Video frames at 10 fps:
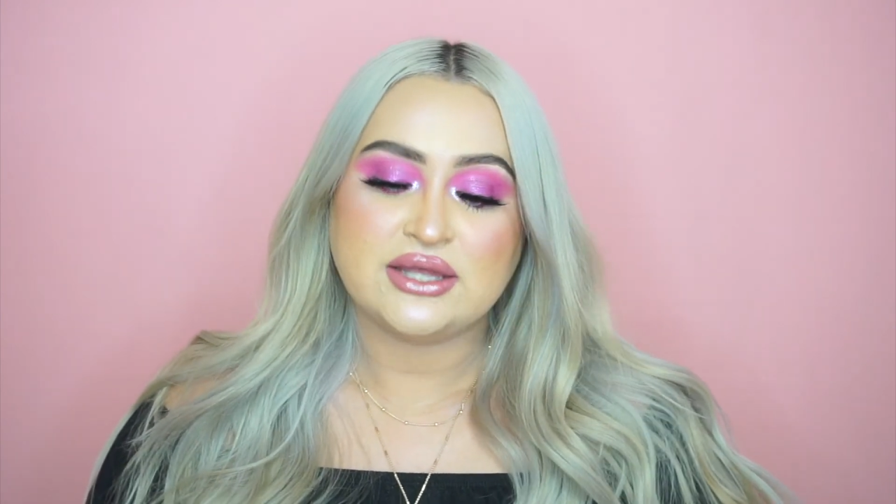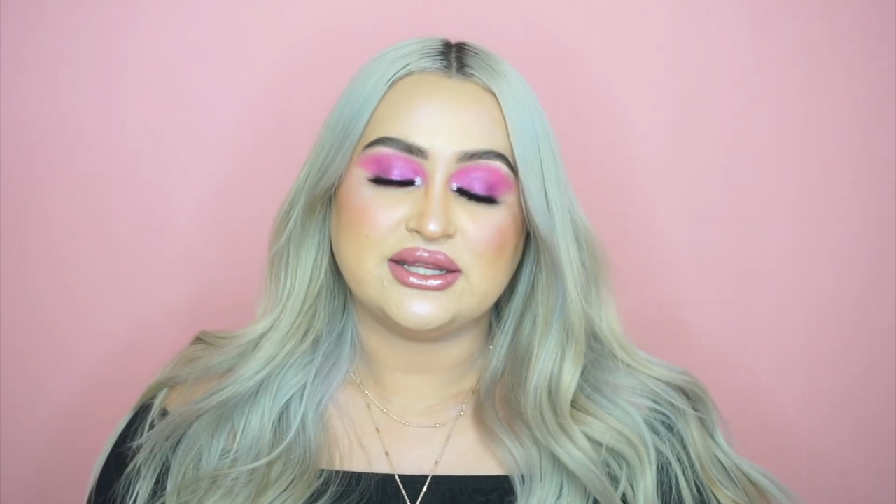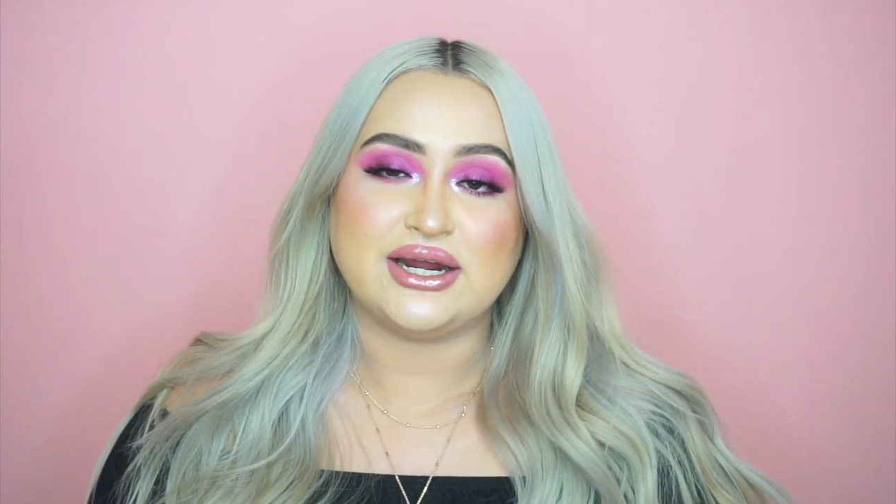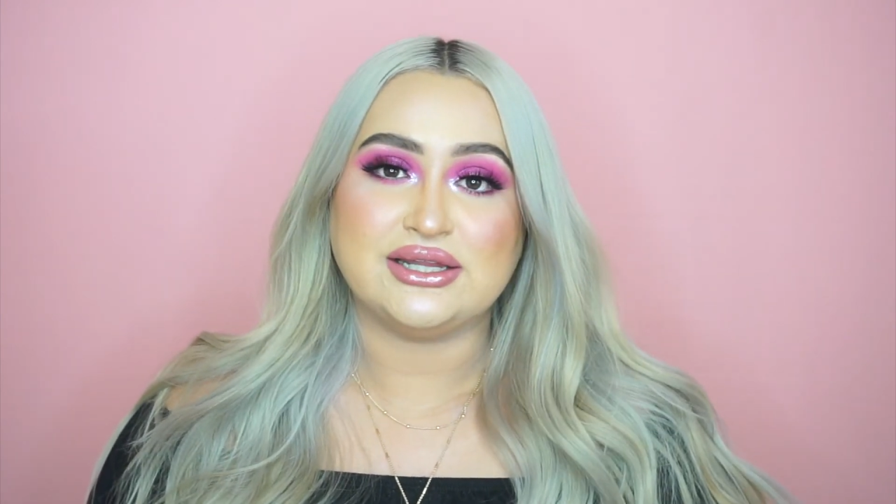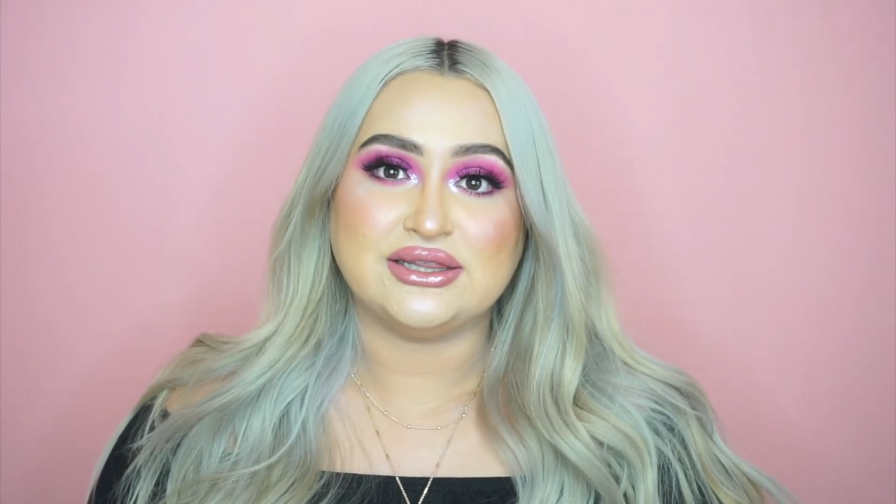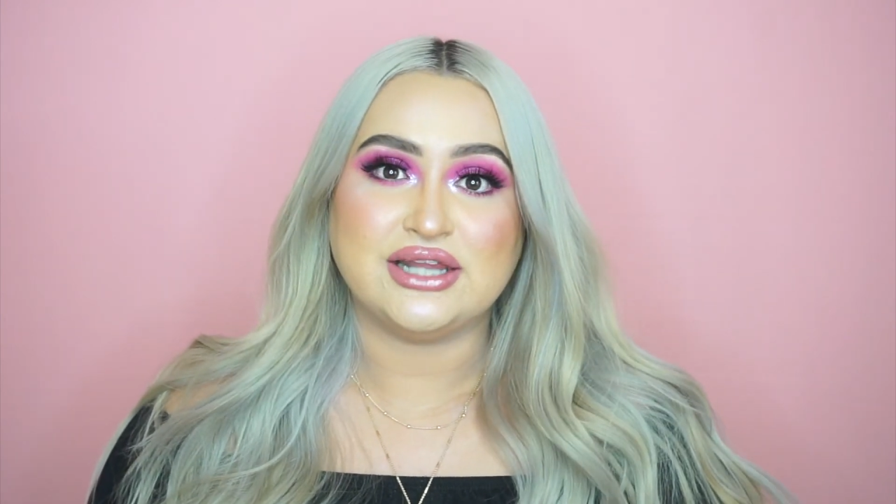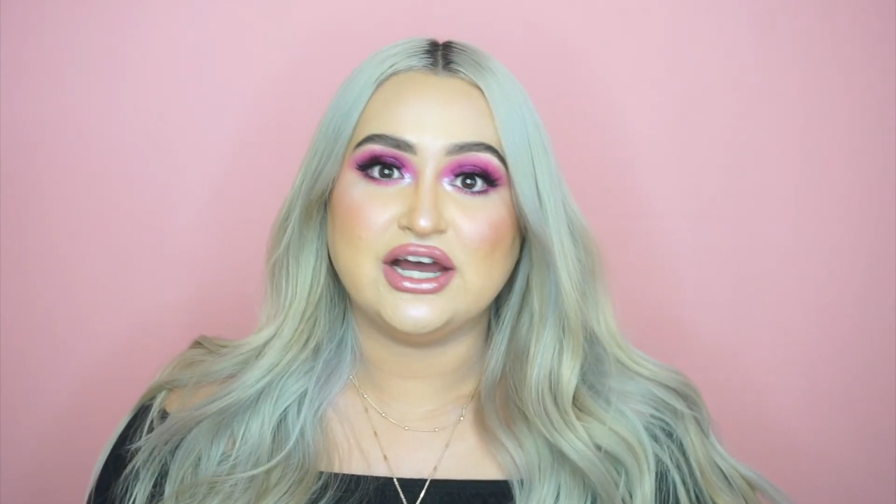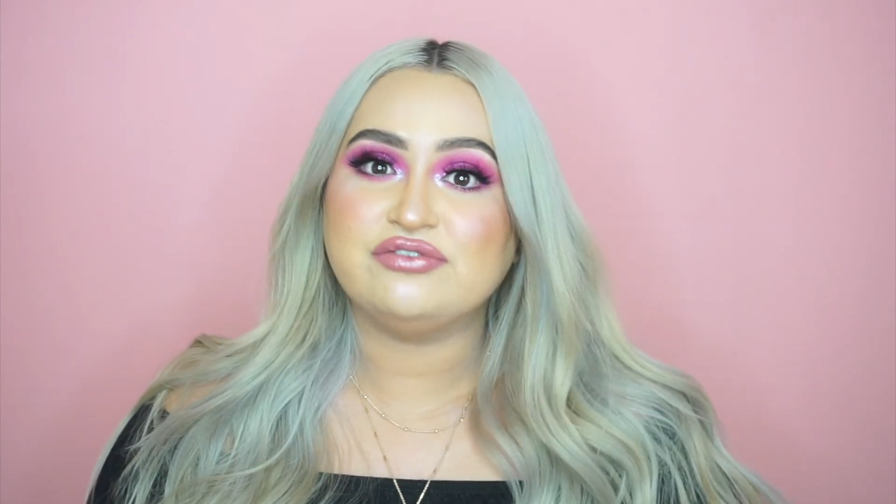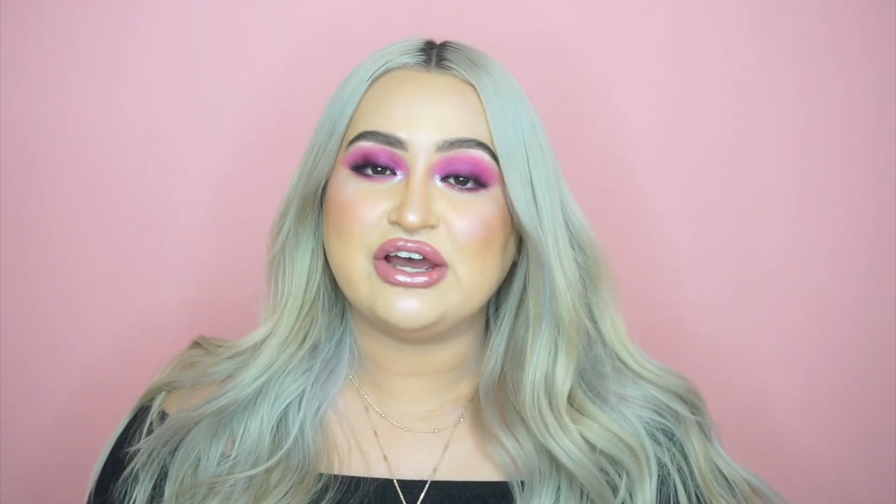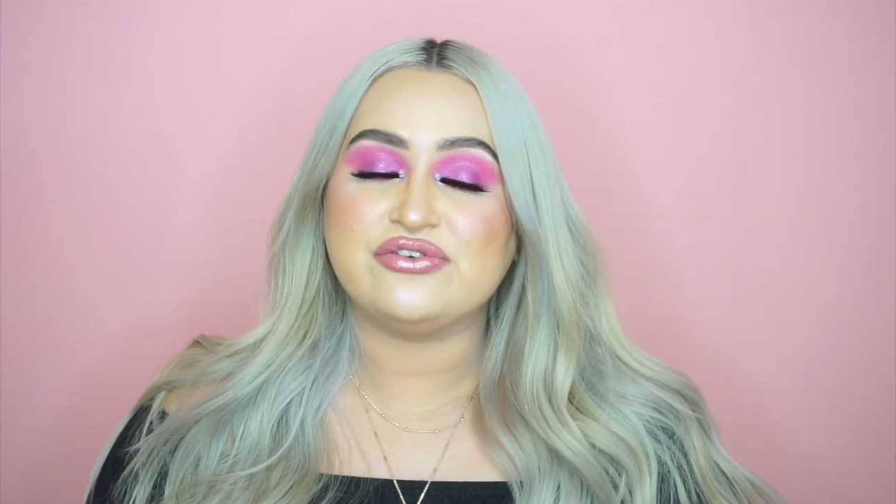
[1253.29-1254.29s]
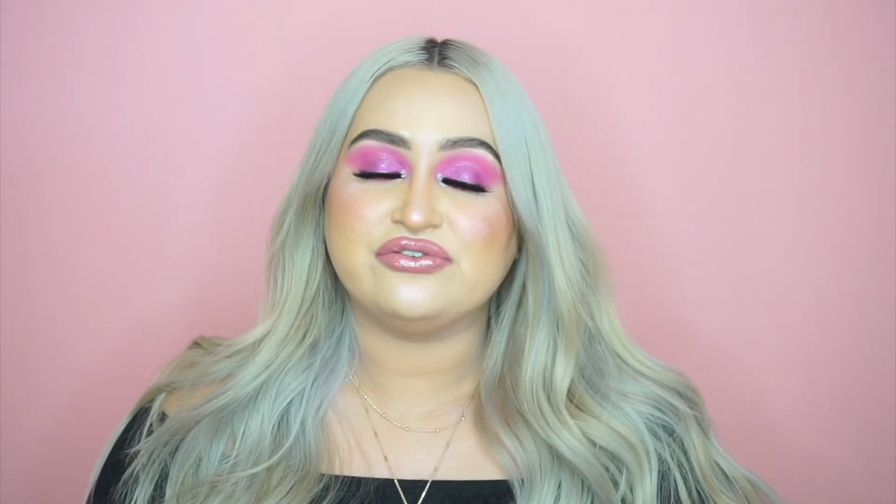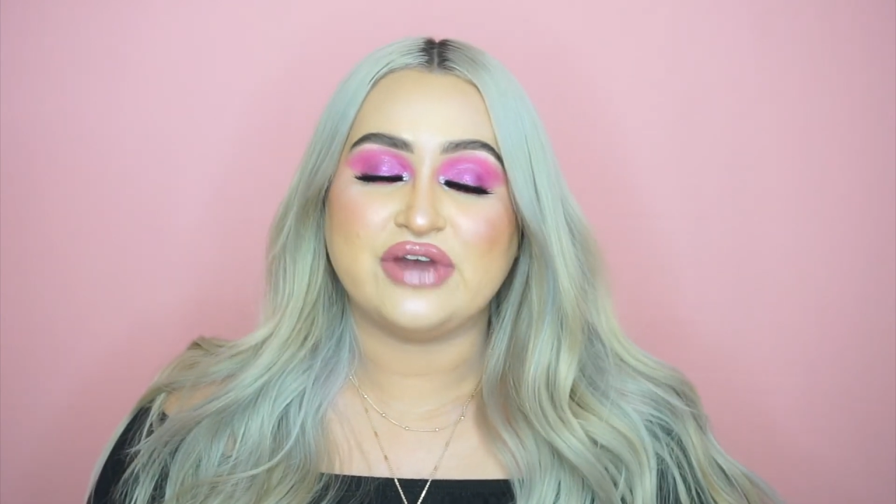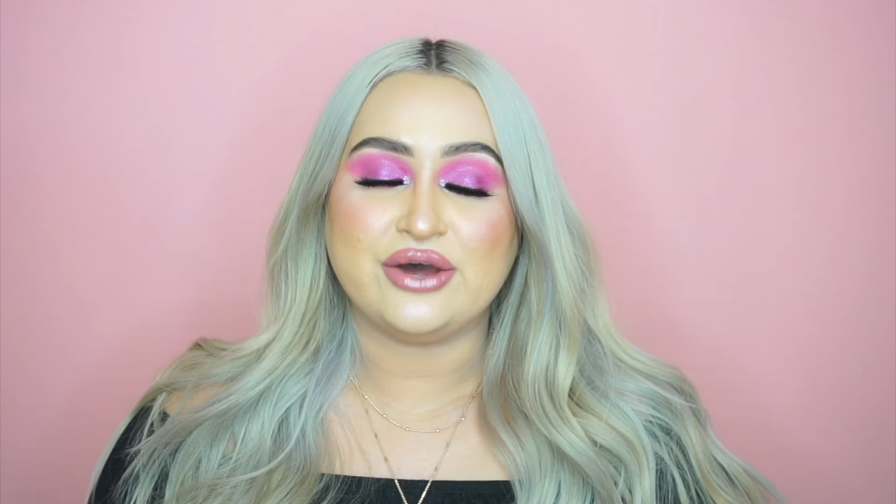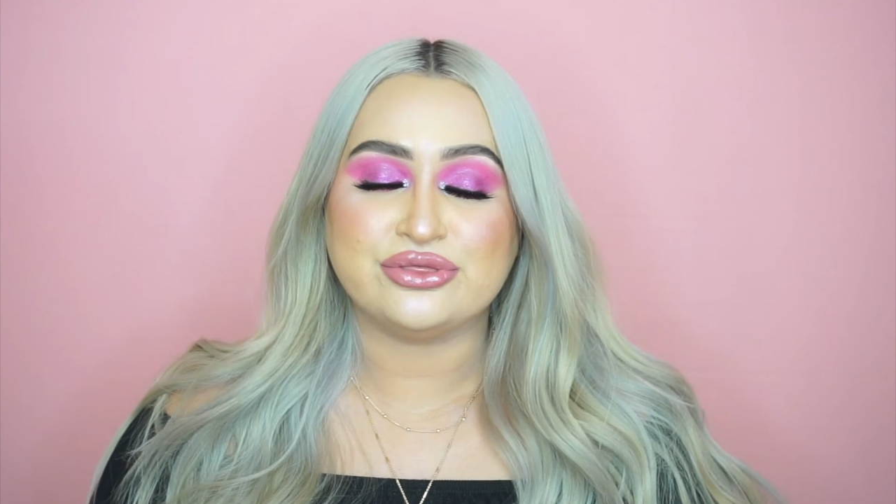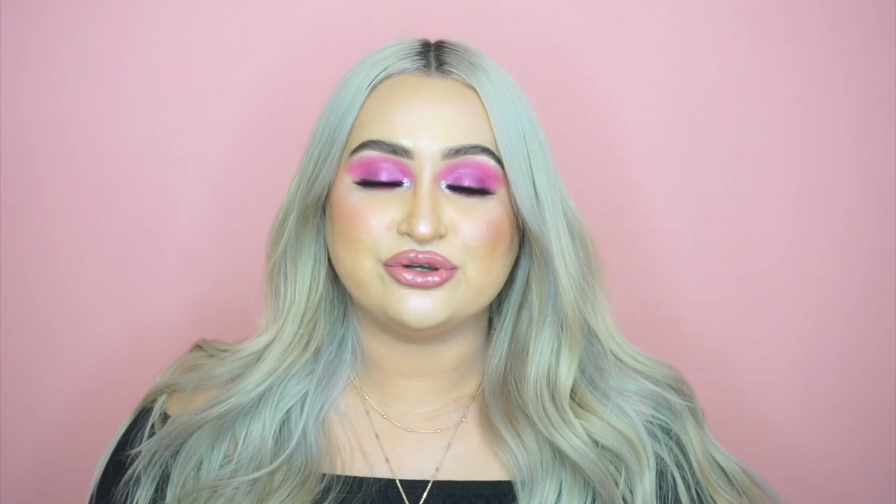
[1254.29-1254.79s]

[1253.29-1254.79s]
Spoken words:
that I love I found